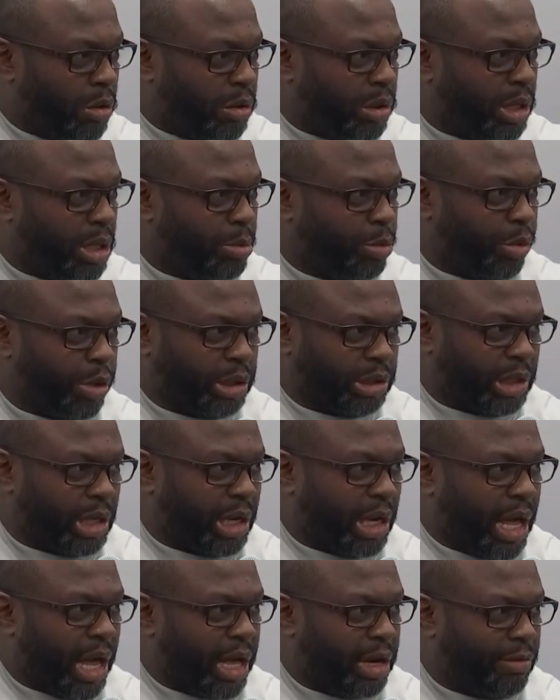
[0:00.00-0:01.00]
he brings a
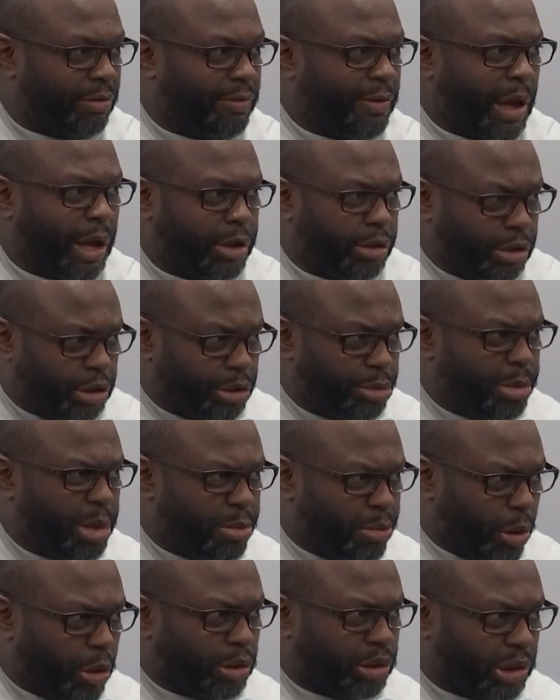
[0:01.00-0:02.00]
lot of value to
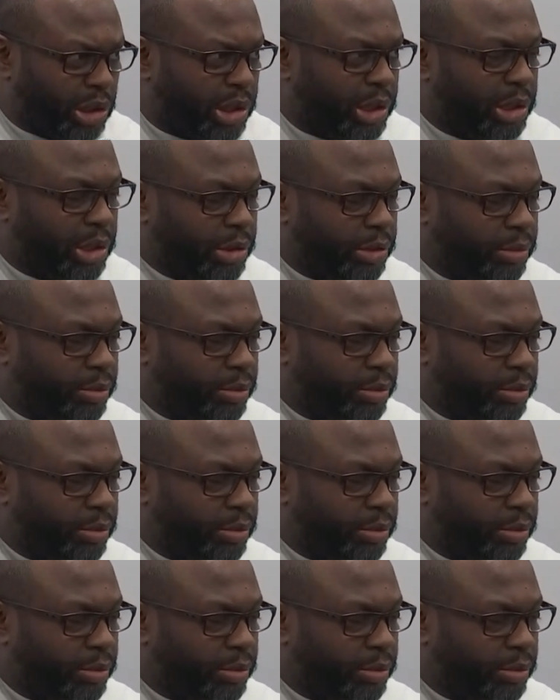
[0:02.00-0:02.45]
me personally.